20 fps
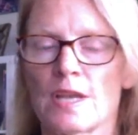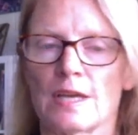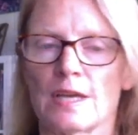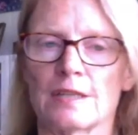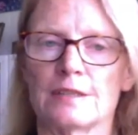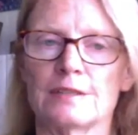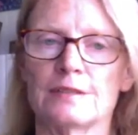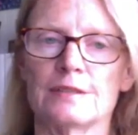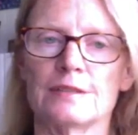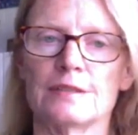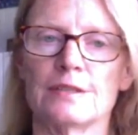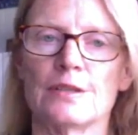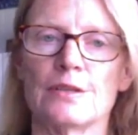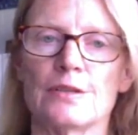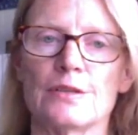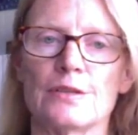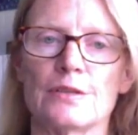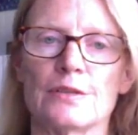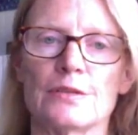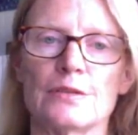And
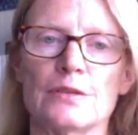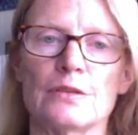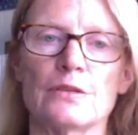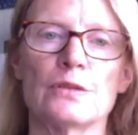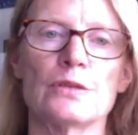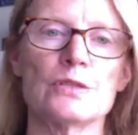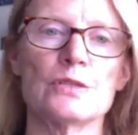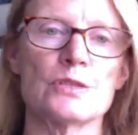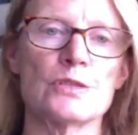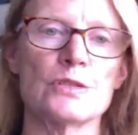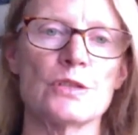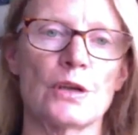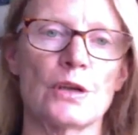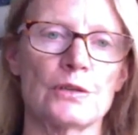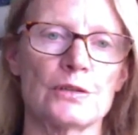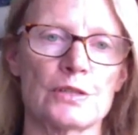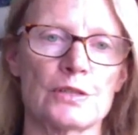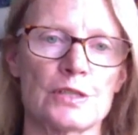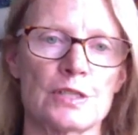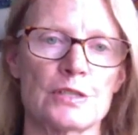there's
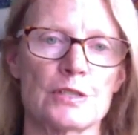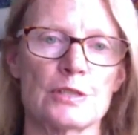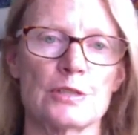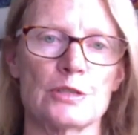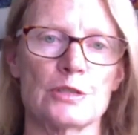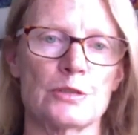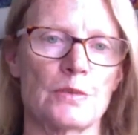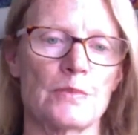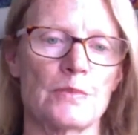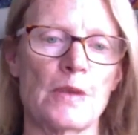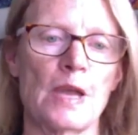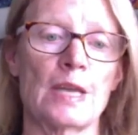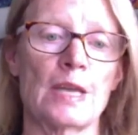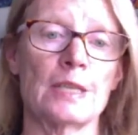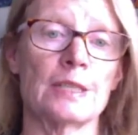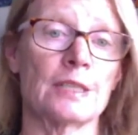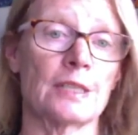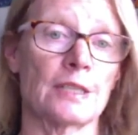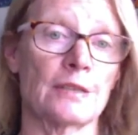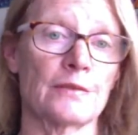no decision to be
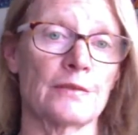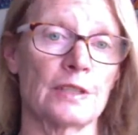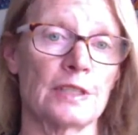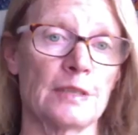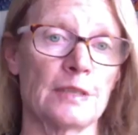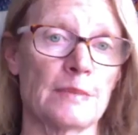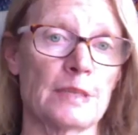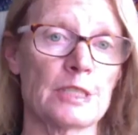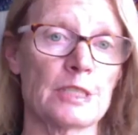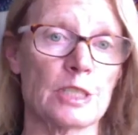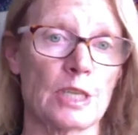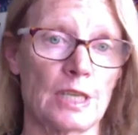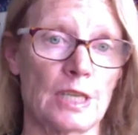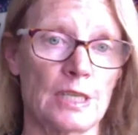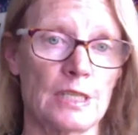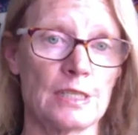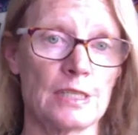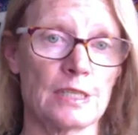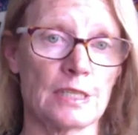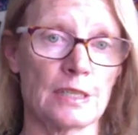made. And I find that much
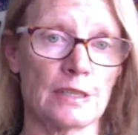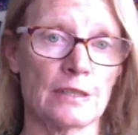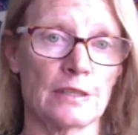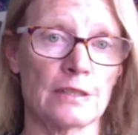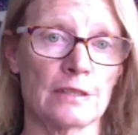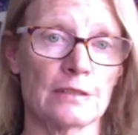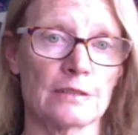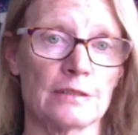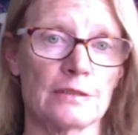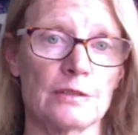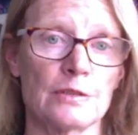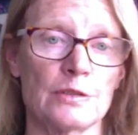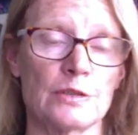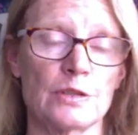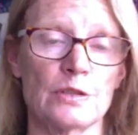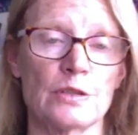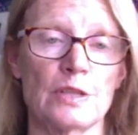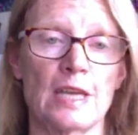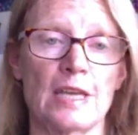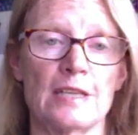easier
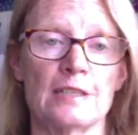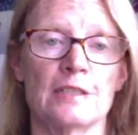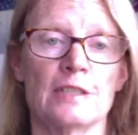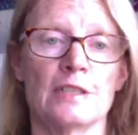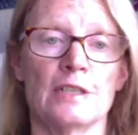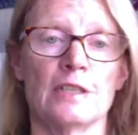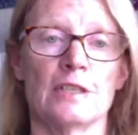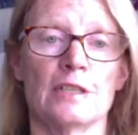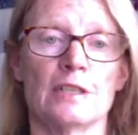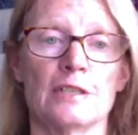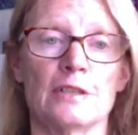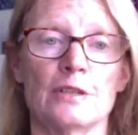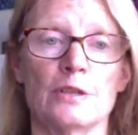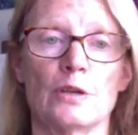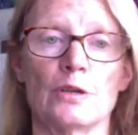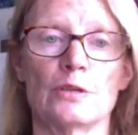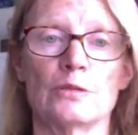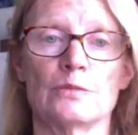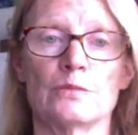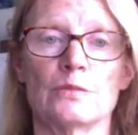to then, you
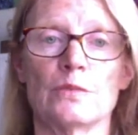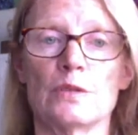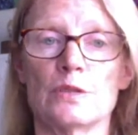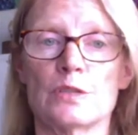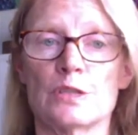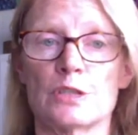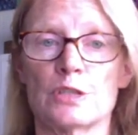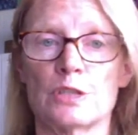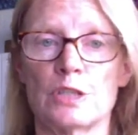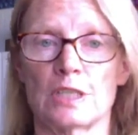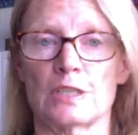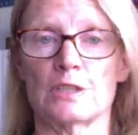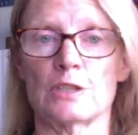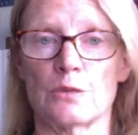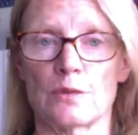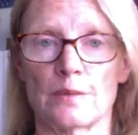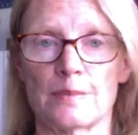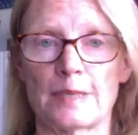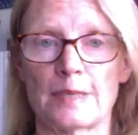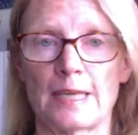know, stick
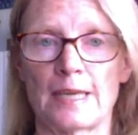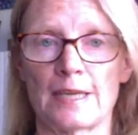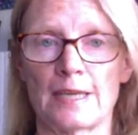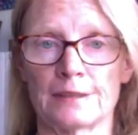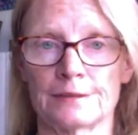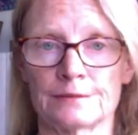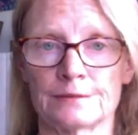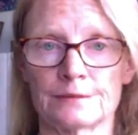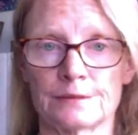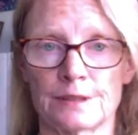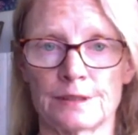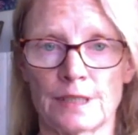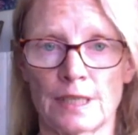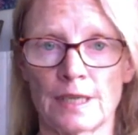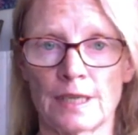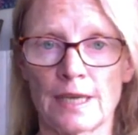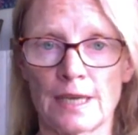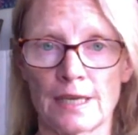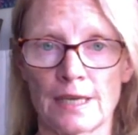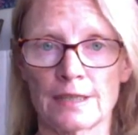to a plan that I
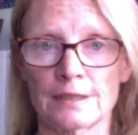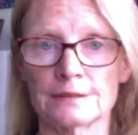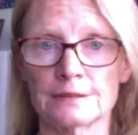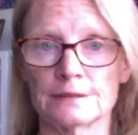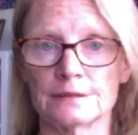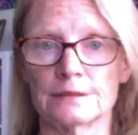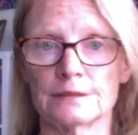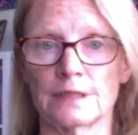had.